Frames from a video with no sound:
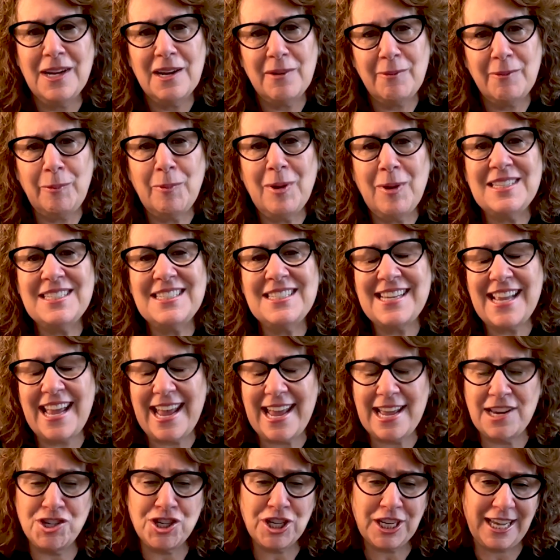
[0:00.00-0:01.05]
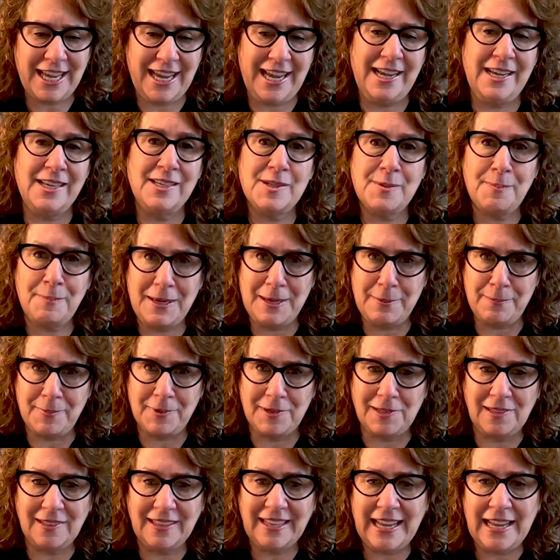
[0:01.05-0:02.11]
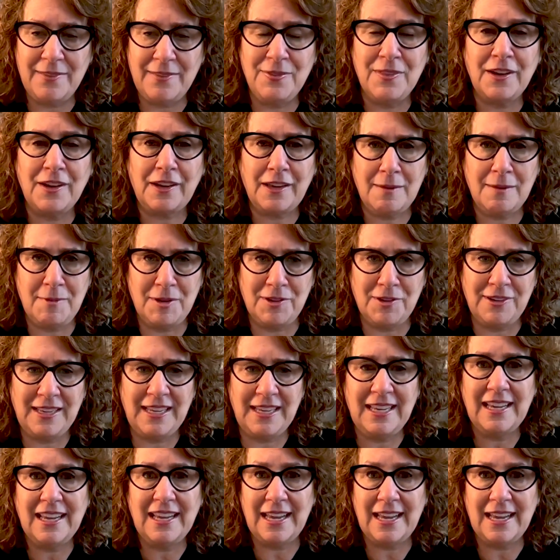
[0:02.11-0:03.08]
We wanted to educate people in the community,